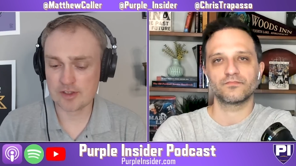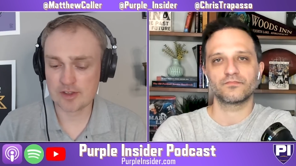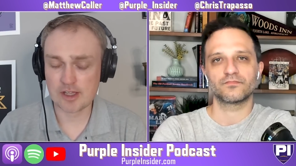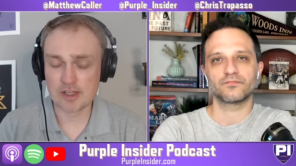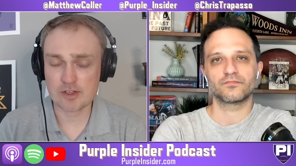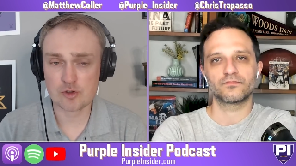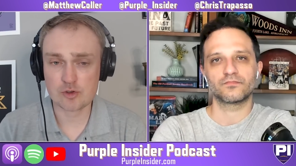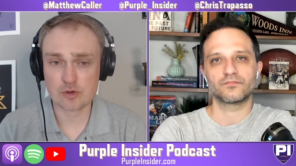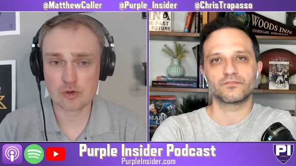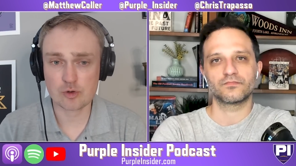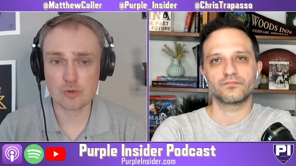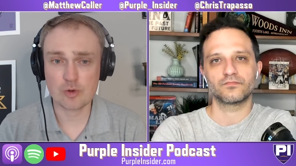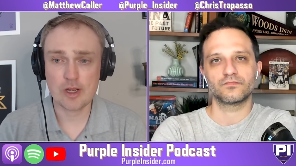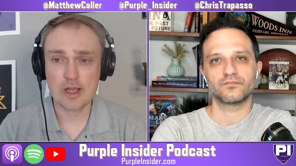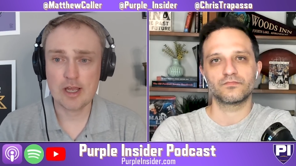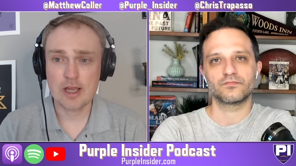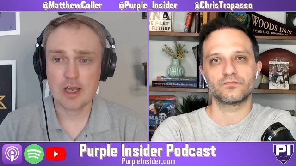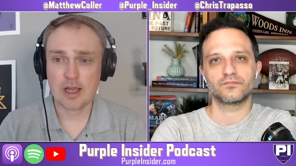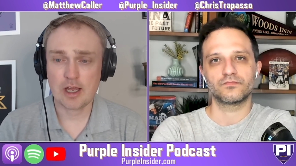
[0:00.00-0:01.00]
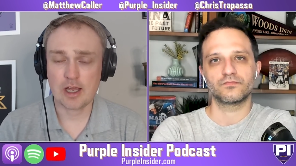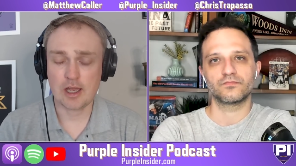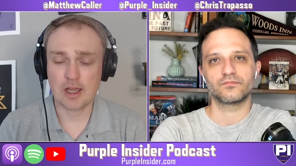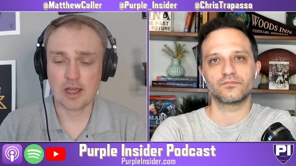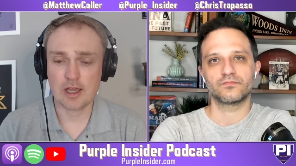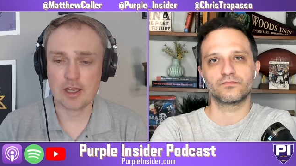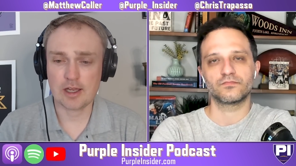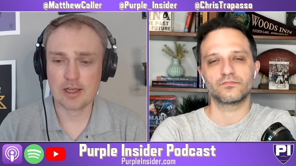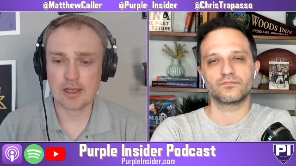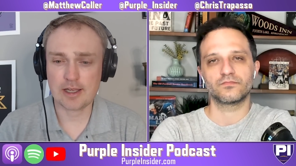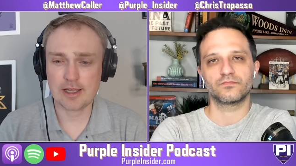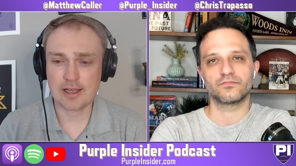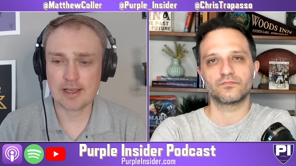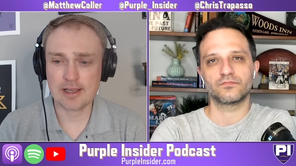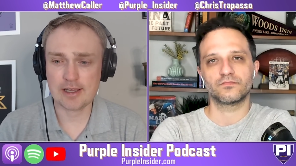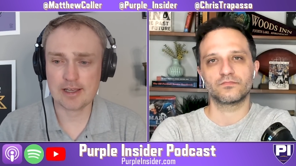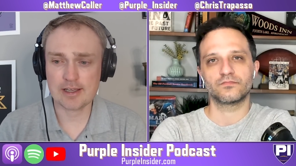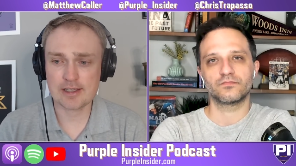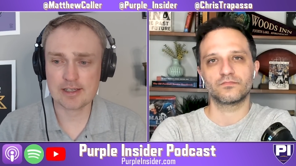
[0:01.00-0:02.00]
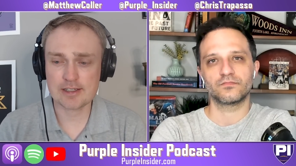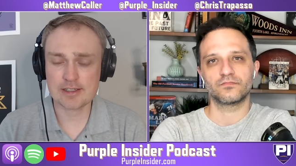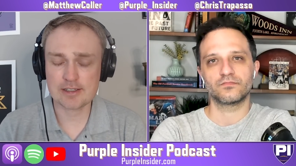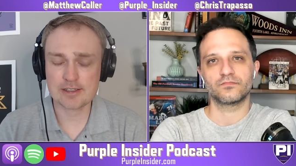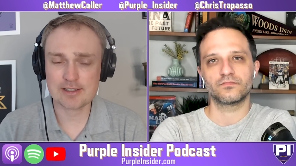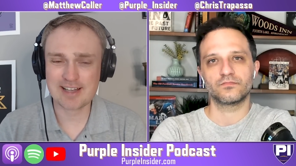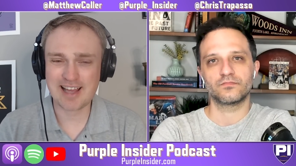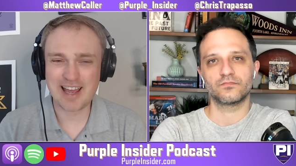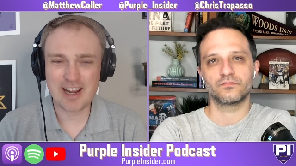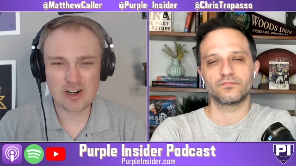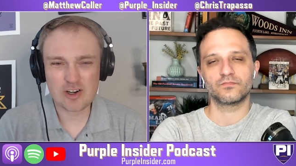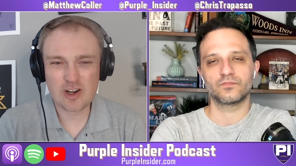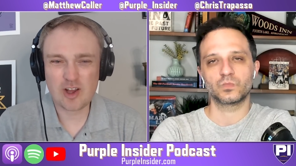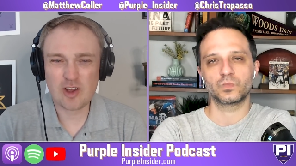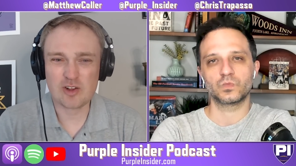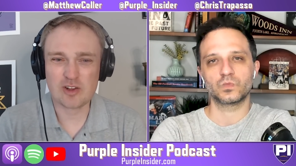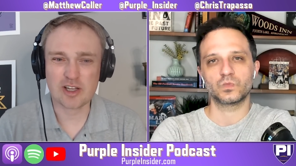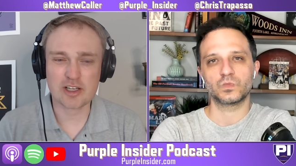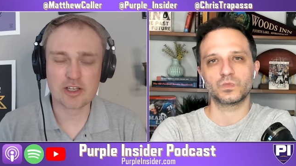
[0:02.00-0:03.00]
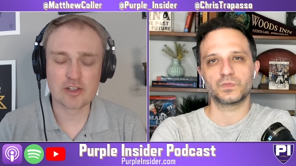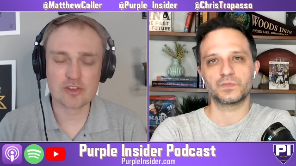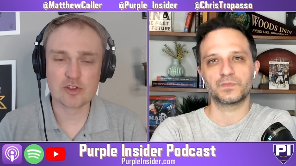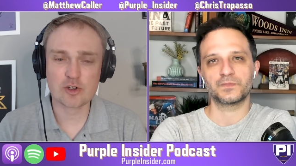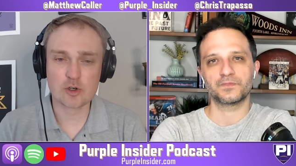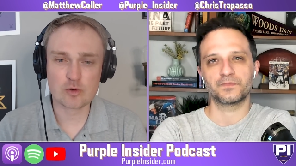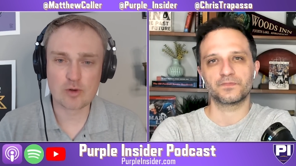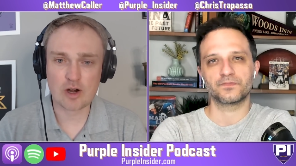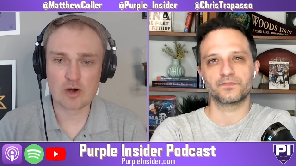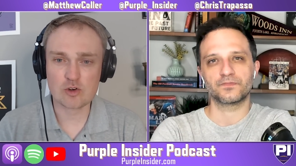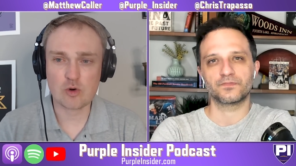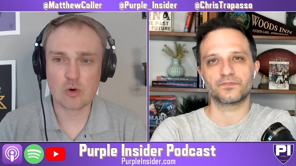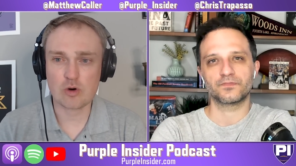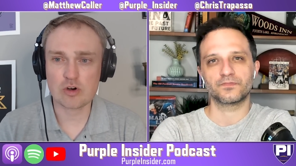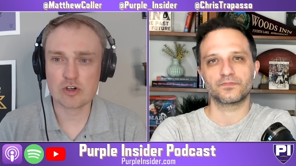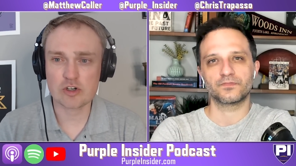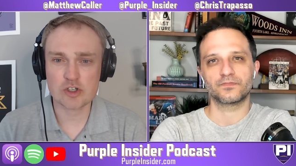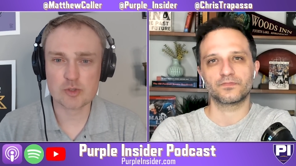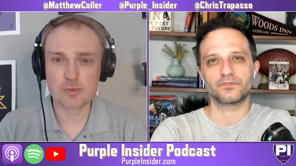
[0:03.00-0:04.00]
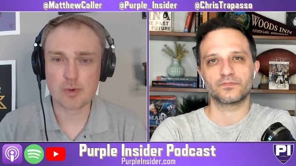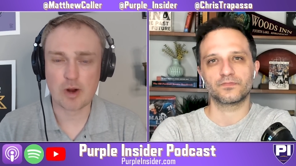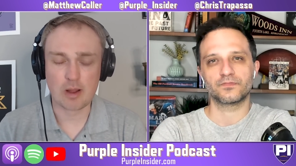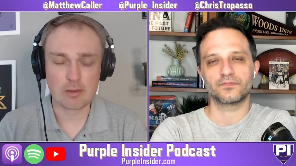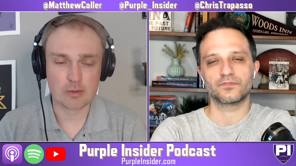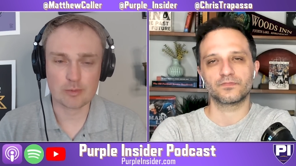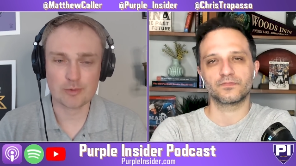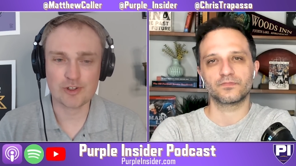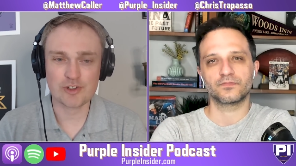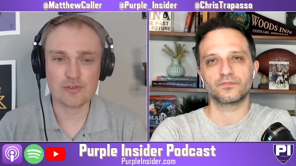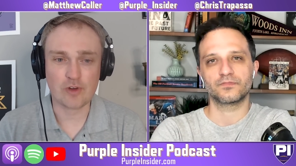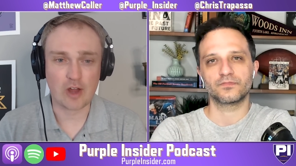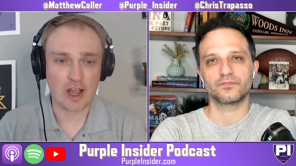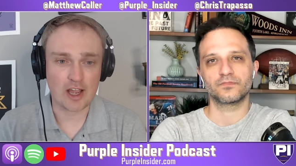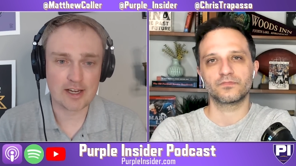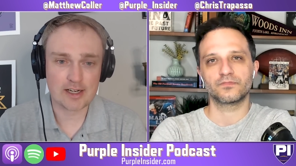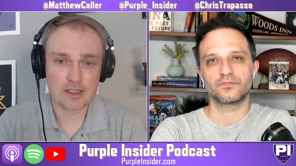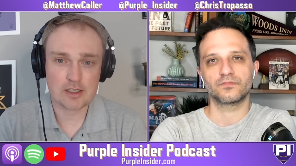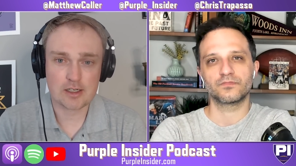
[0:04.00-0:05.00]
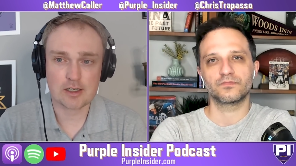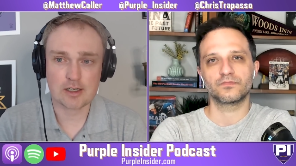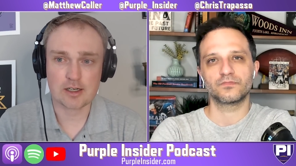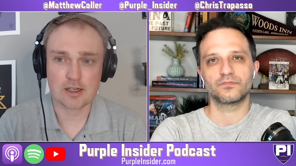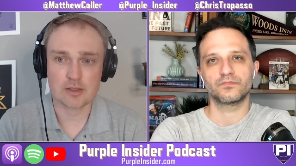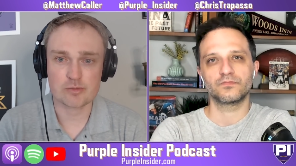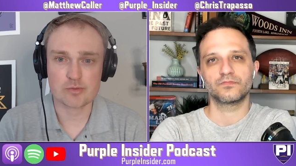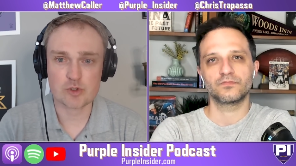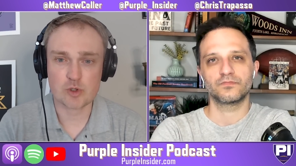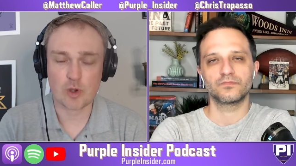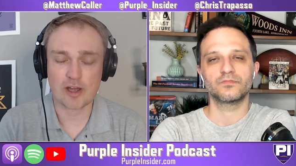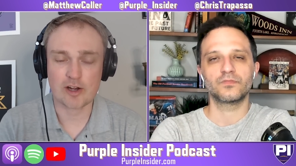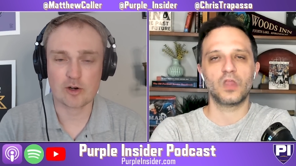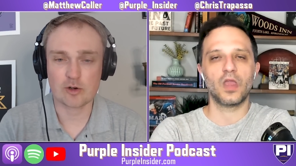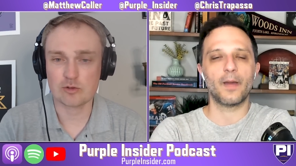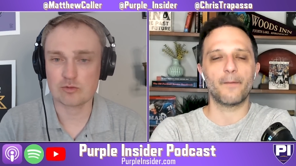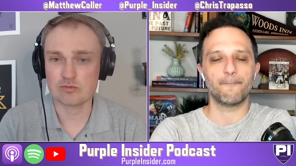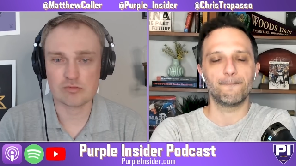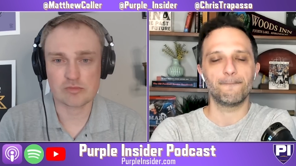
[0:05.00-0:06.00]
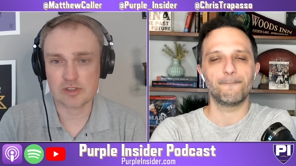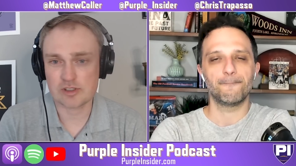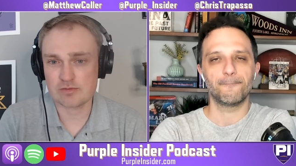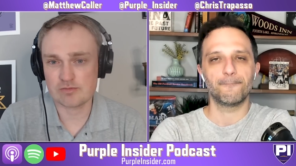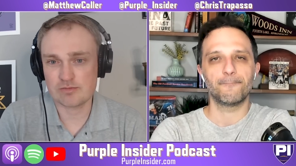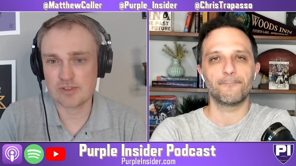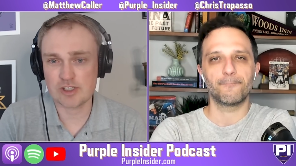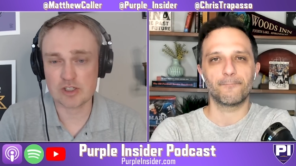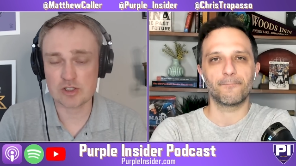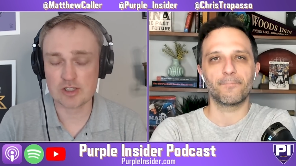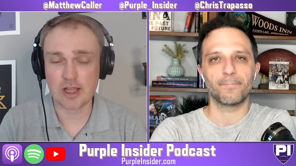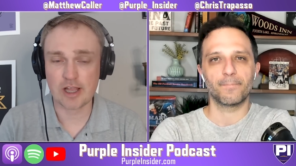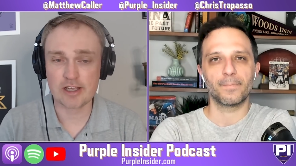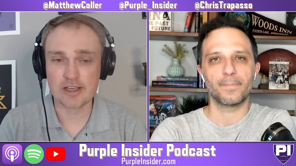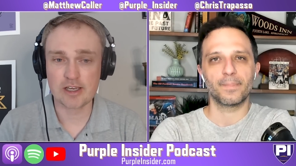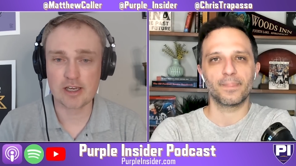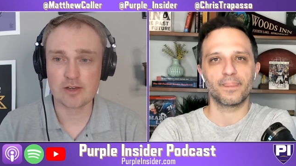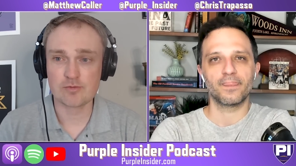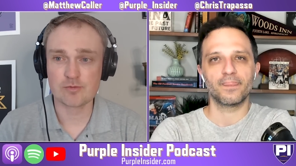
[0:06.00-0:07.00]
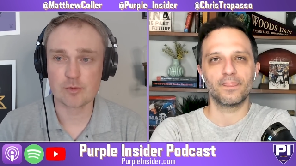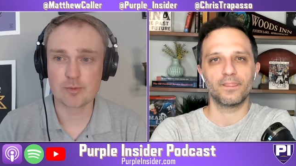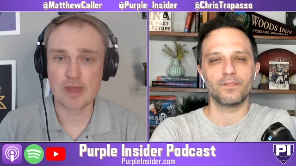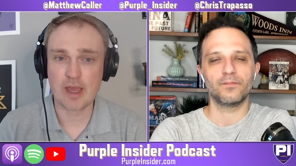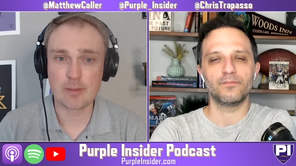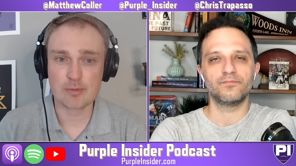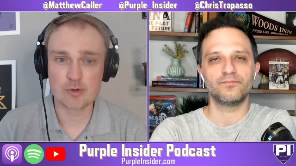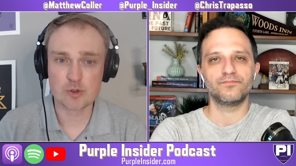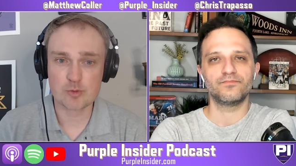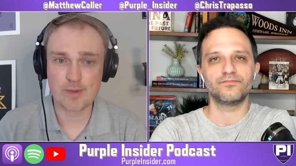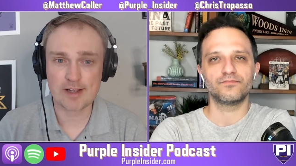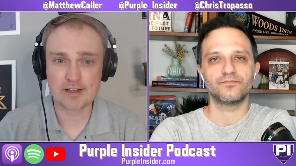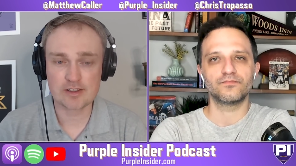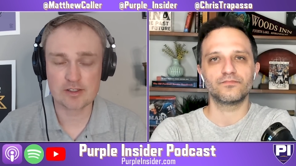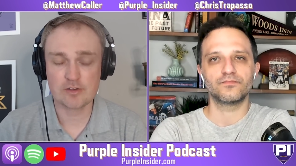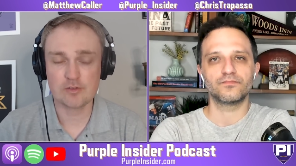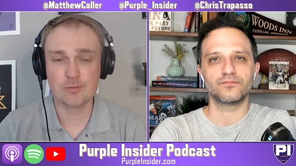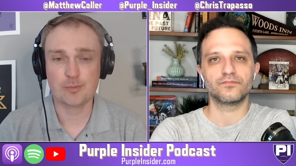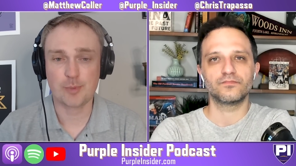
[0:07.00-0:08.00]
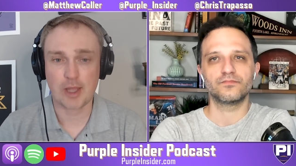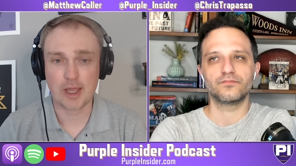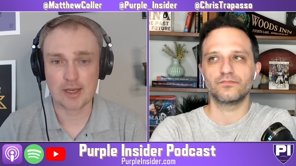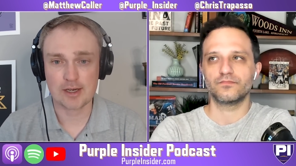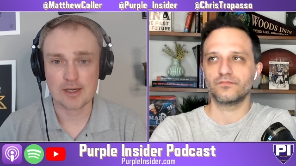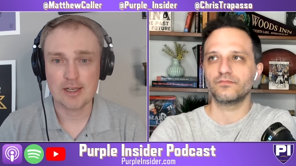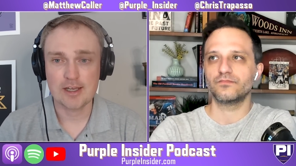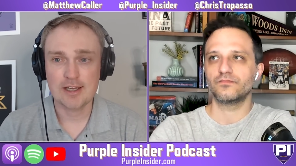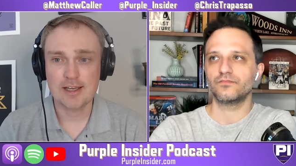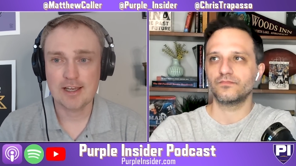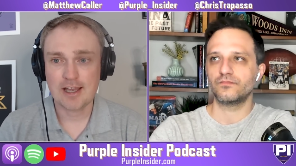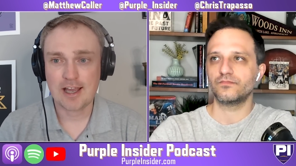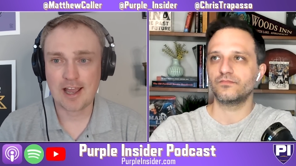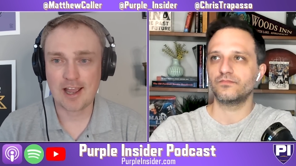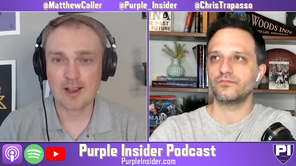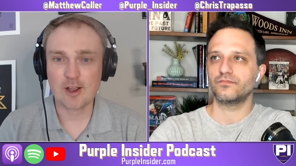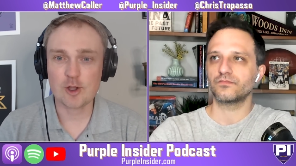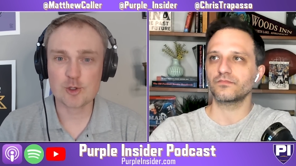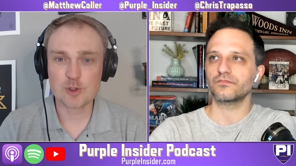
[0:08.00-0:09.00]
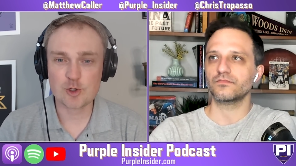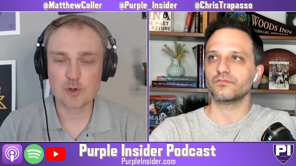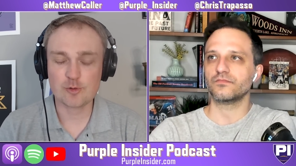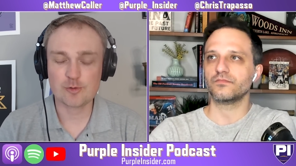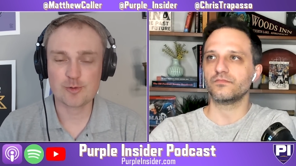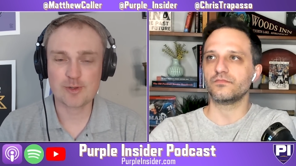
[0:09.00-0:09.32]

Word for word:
Speaker 1: think that's true. Uh, and I don't know, like a third round corner is probably fine. Um, so I don't dislike it from that perspective, but I also